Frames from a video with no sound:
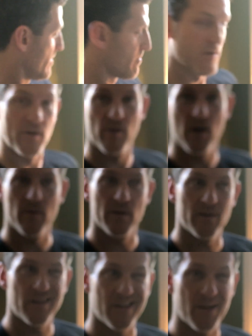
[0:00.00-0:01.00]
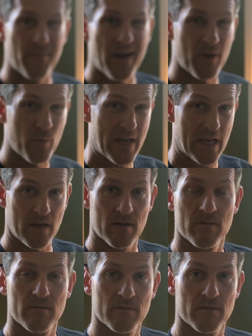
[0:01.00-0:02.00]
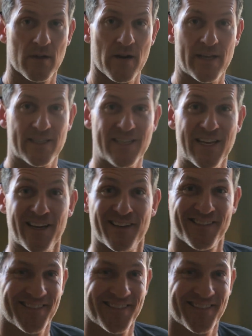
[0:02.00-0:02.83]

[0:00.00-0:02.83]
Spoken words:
be growing in about a week. All right. See ya.